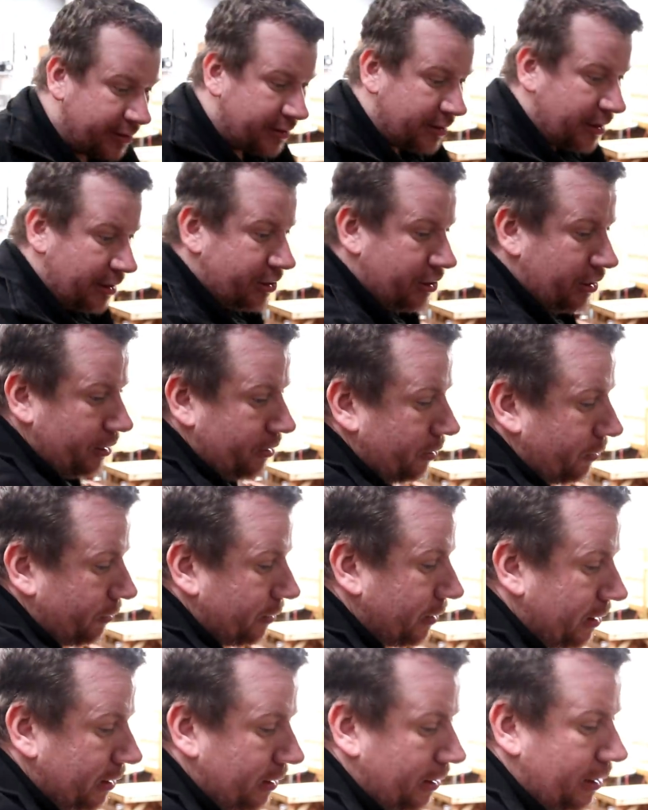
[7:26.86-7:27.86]
it's actually going to
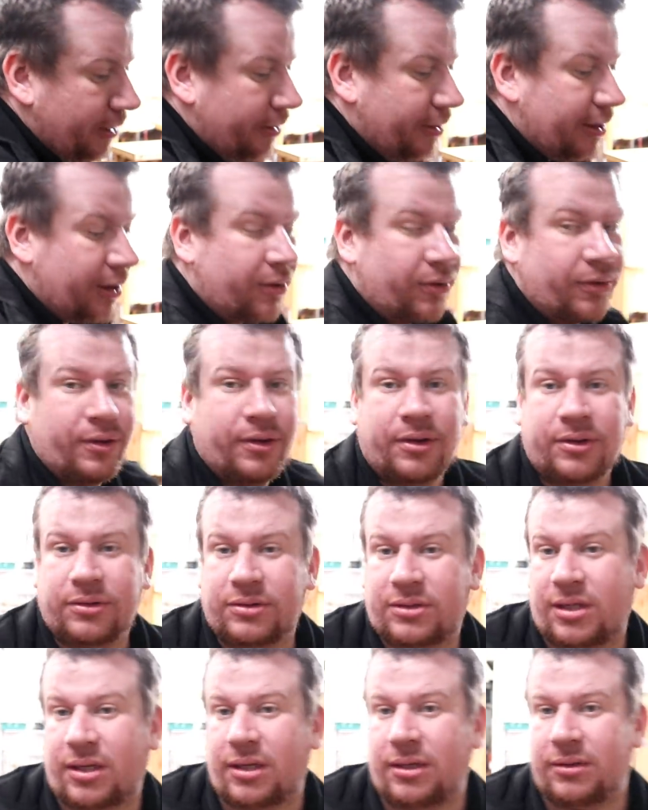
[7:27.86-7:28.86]
work like that or
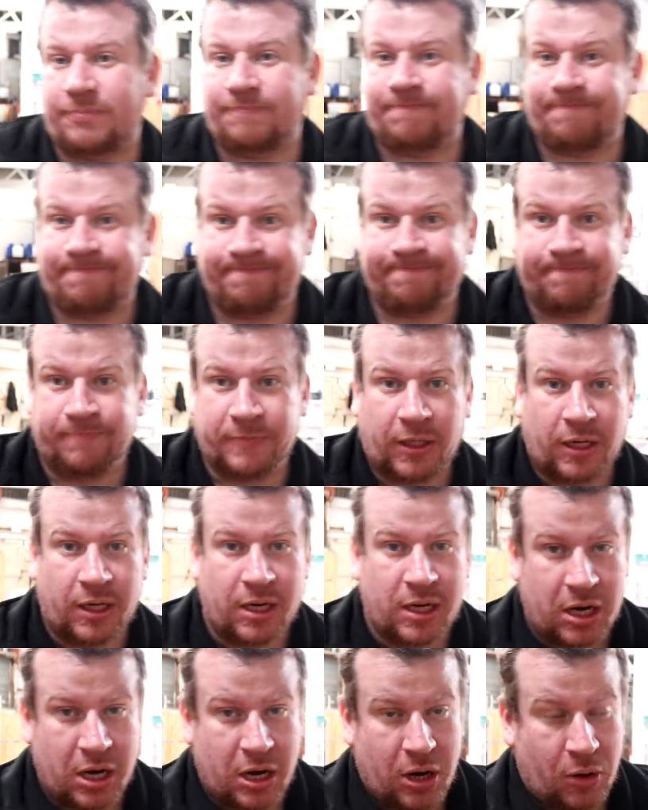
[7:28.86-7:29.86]
not,
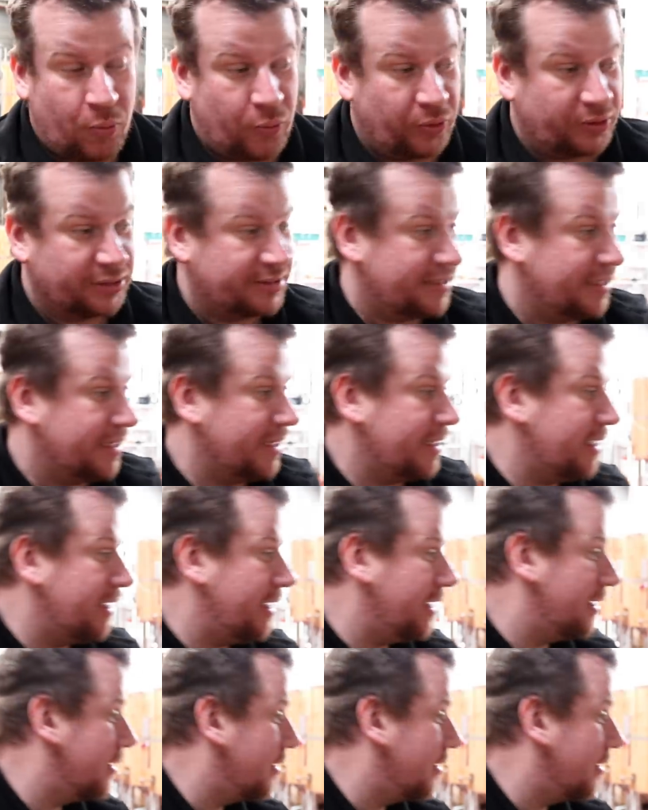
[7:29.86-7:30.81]
we'll see.